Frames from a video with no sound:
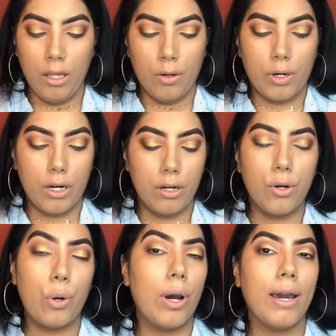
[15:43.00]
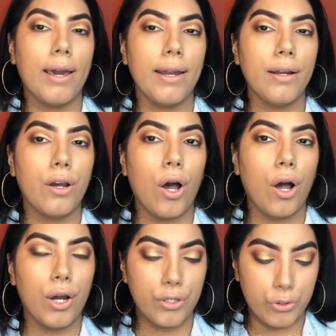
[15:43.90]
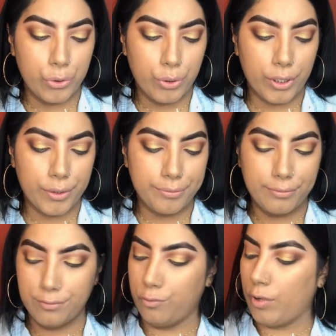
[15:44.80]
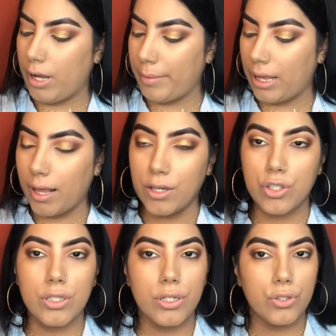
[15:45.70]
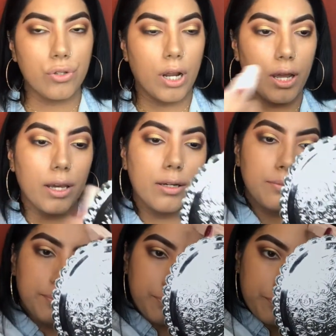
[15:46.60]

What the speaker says: We're gonna go ahead and contour while my lashes are drying.